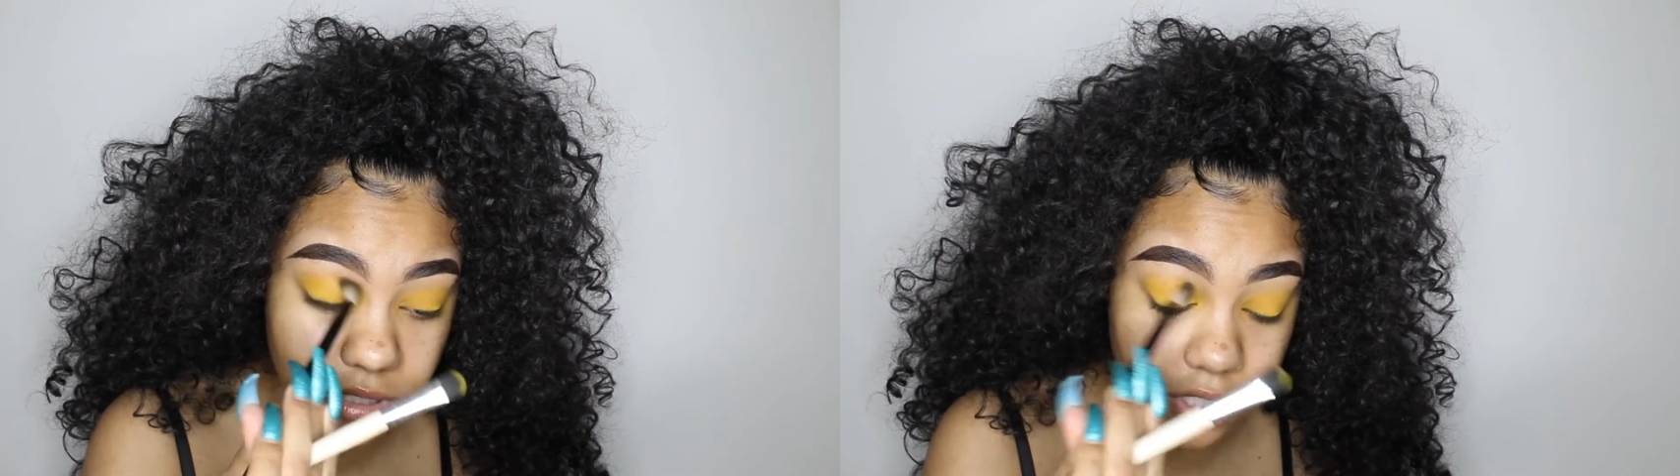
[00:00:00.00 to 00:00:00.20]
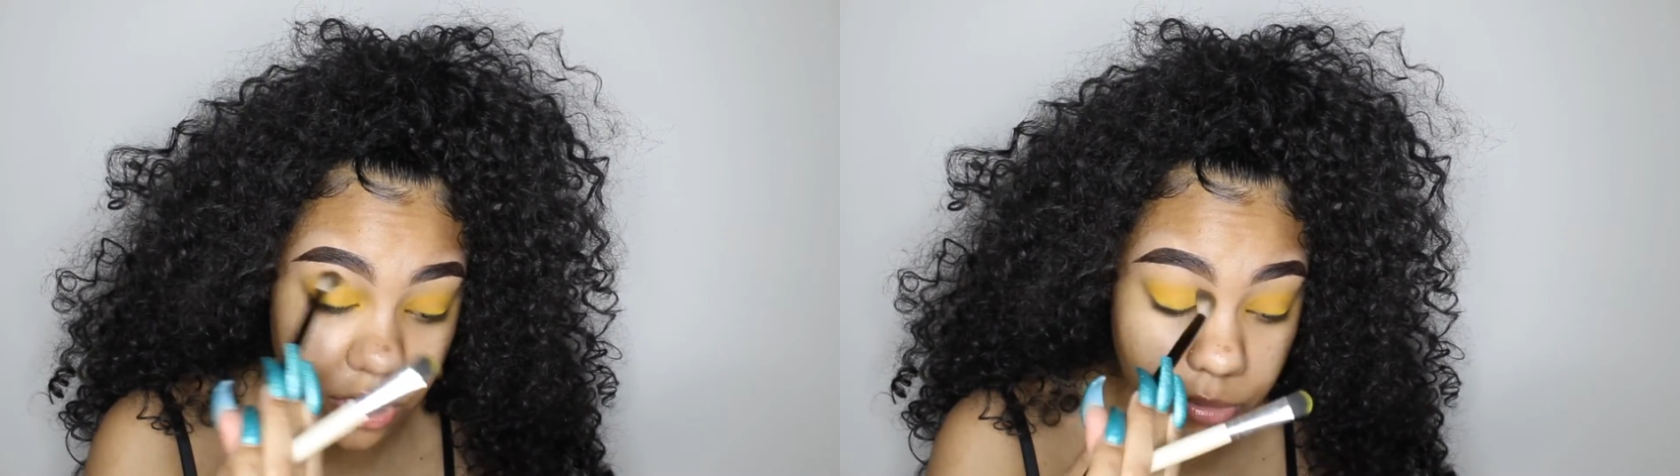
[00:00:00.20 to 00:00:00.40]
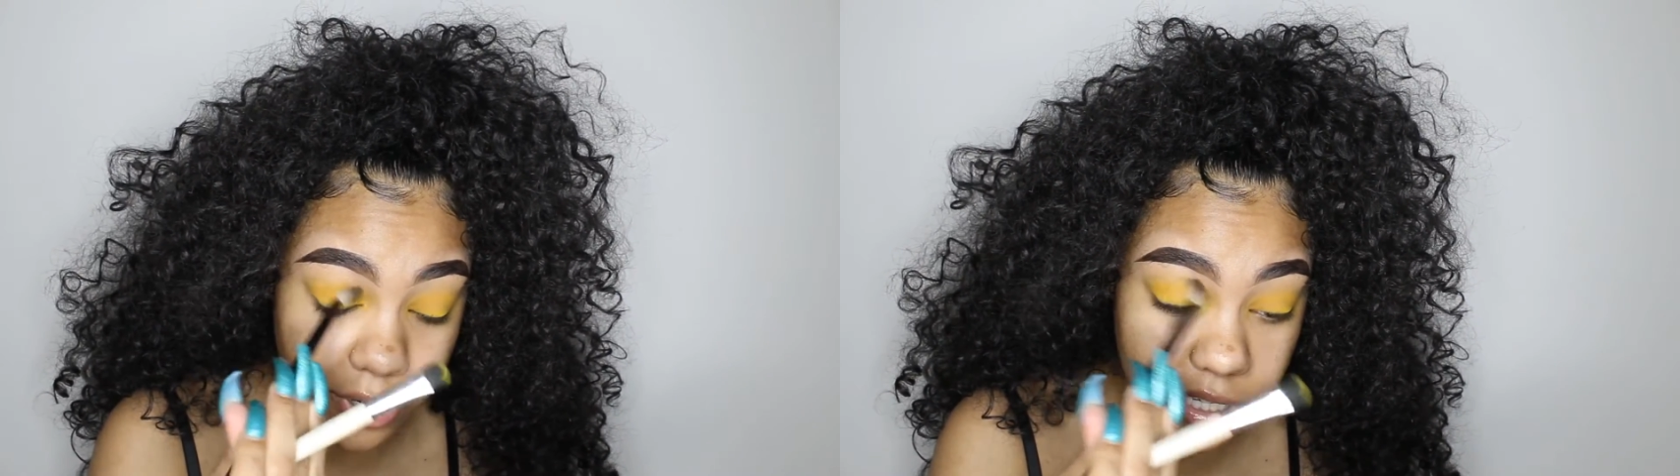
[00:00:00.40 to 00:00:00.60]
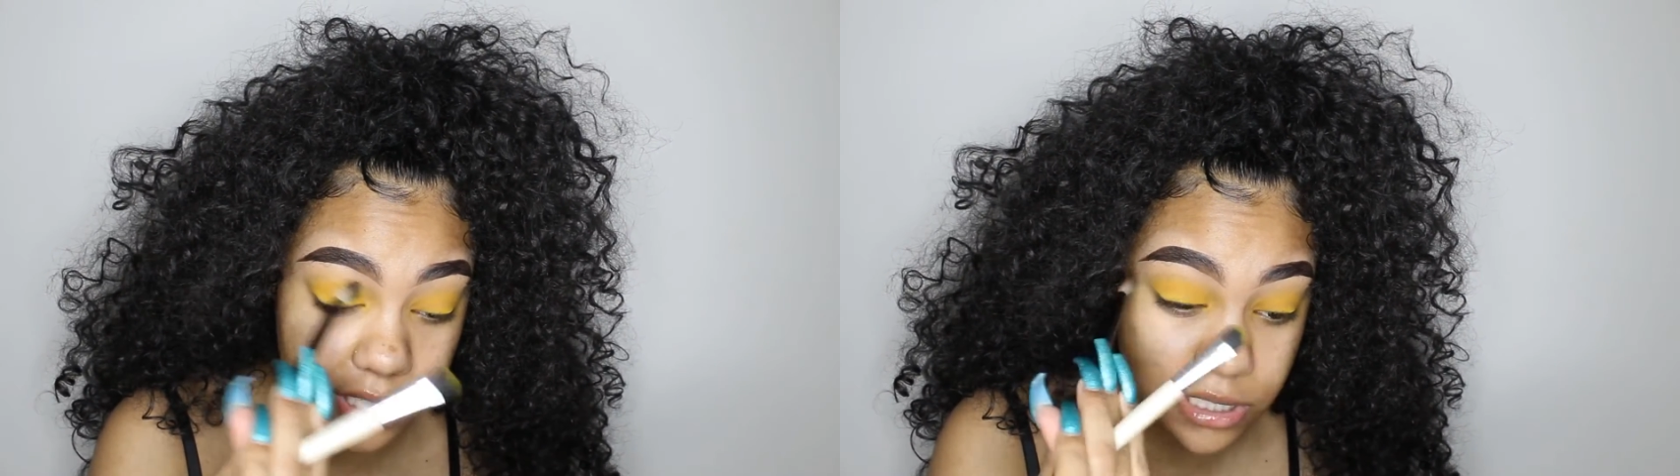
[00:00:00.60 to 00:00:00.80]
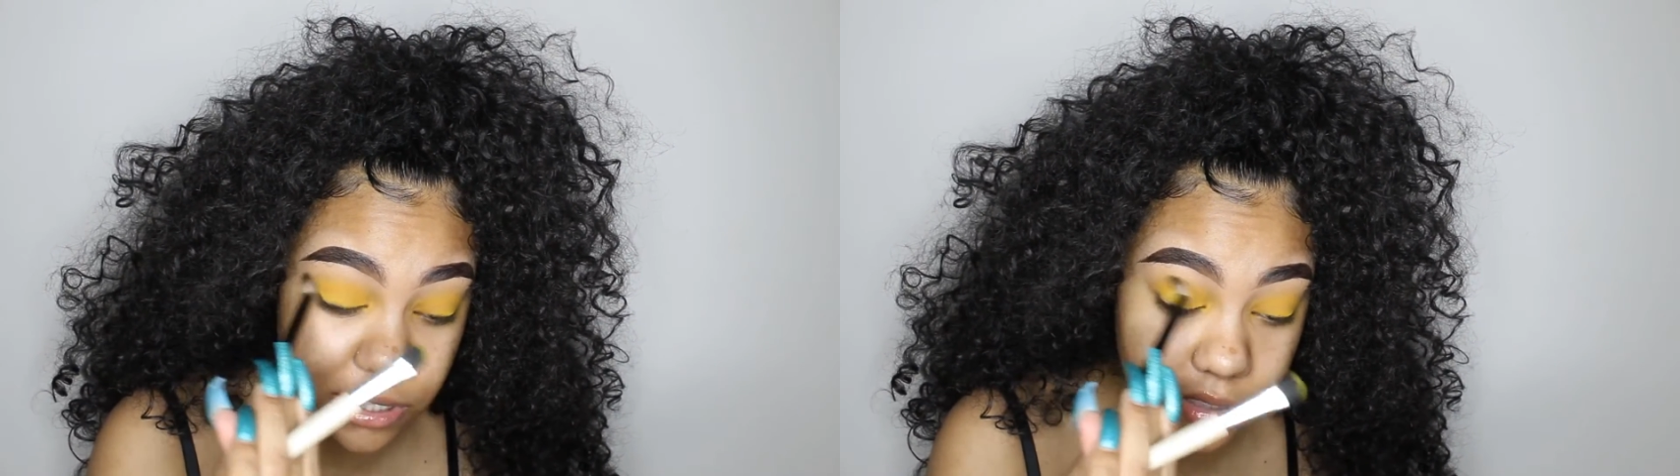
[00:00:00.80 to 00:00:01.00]
super
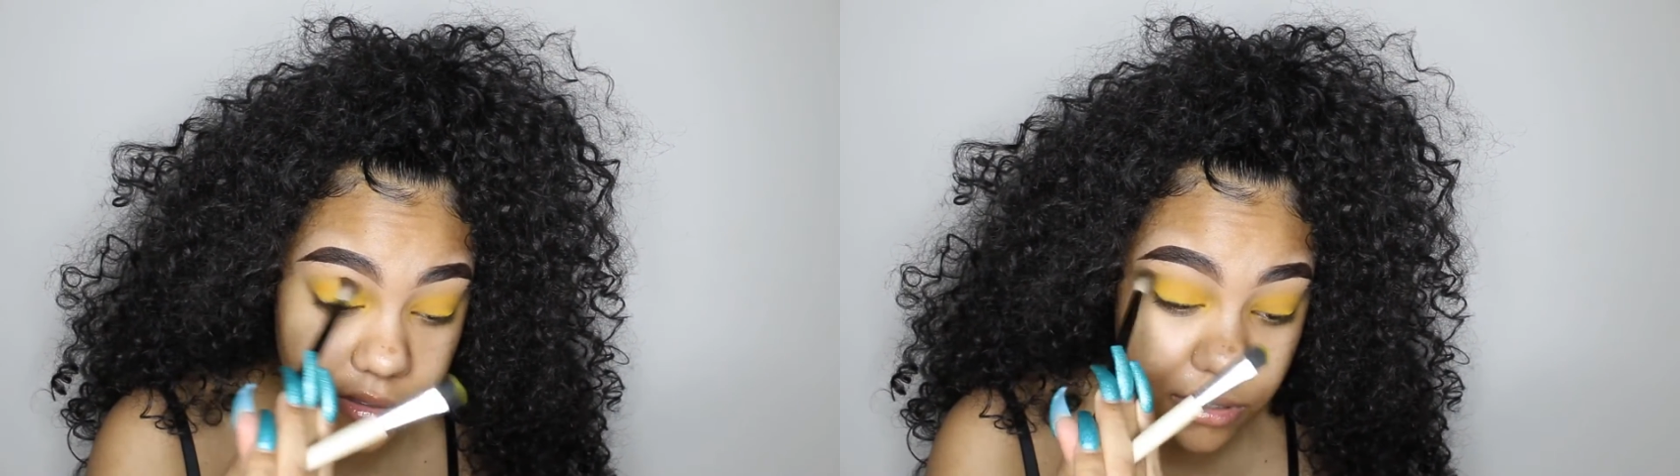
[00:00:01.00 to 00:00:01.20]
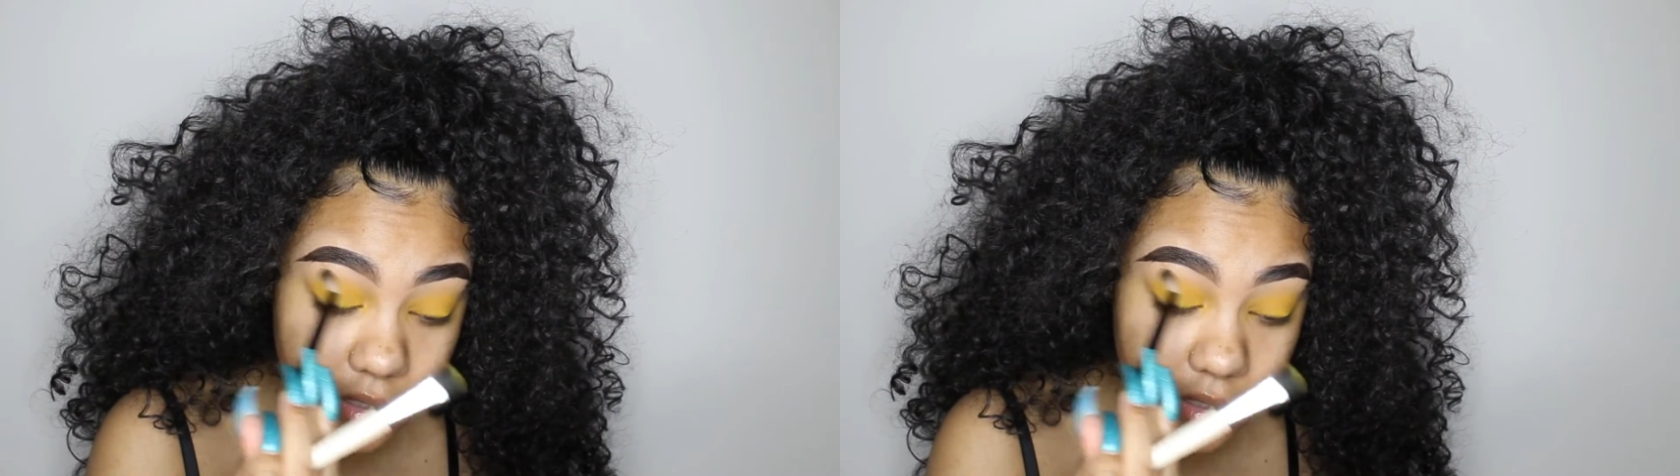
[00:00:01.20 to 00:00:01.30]
easy.